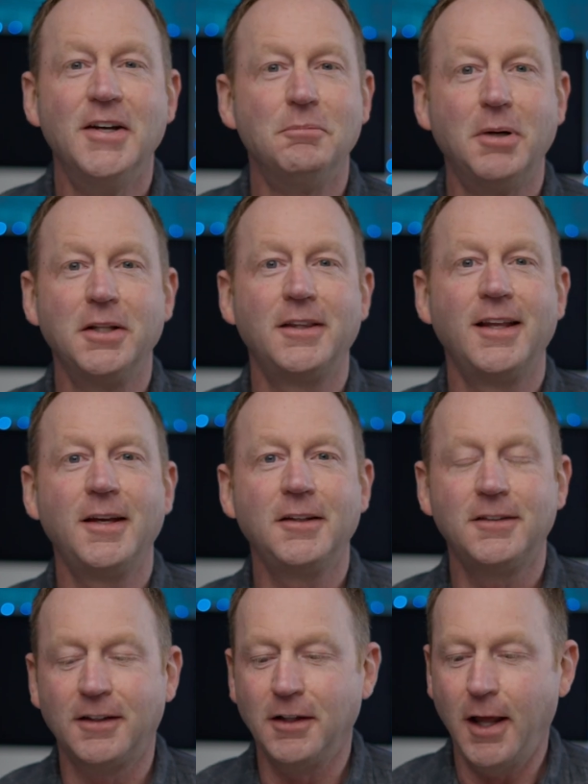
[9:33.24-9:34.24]
But they
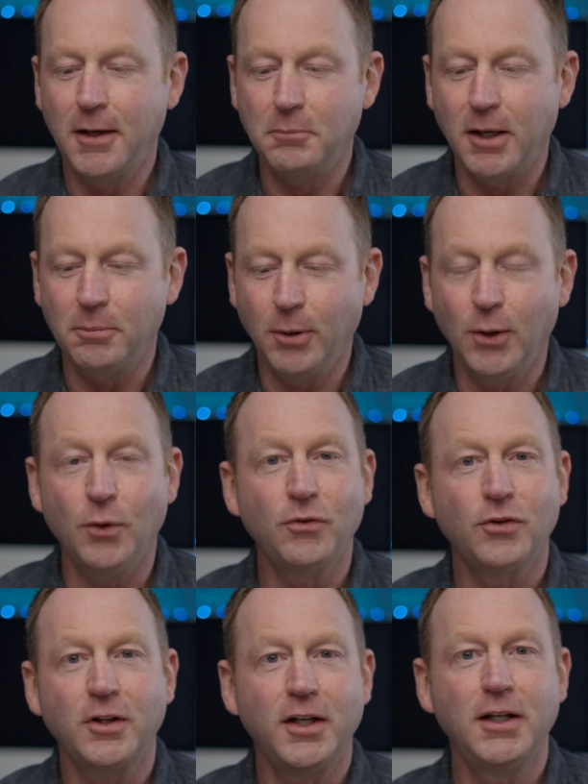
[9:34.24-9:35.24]
declined my post,
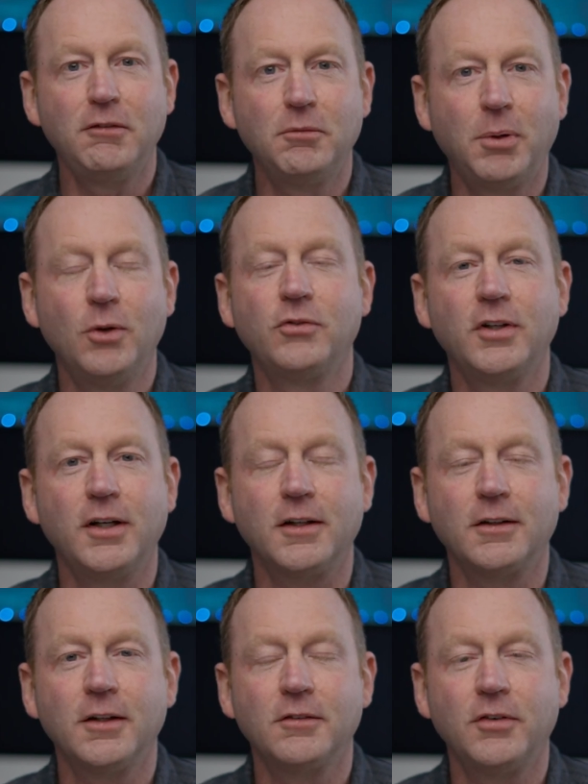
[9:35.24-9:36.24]
so they didn't even post it in the
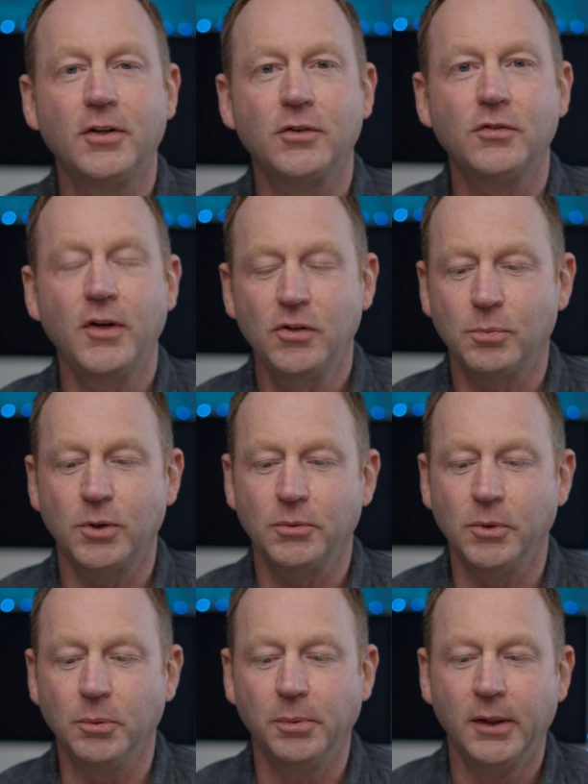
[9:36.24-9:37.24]
ClickFunnels Facebook
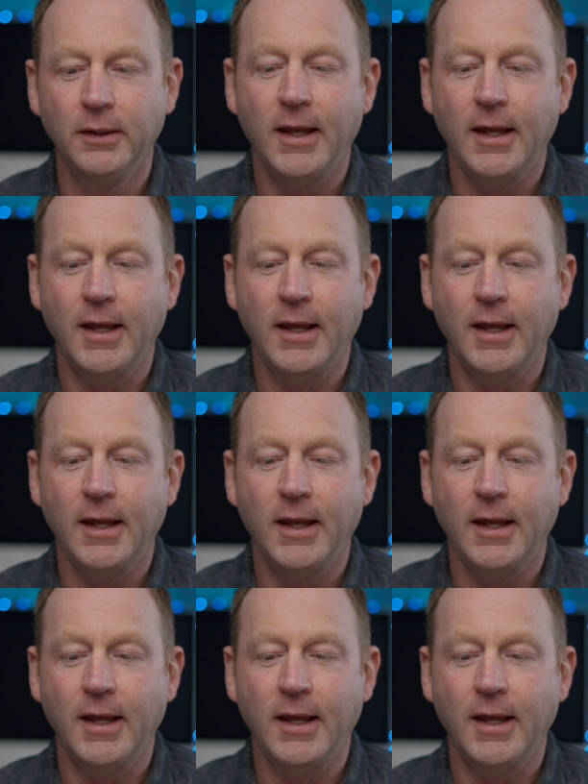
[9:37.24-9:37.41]
group.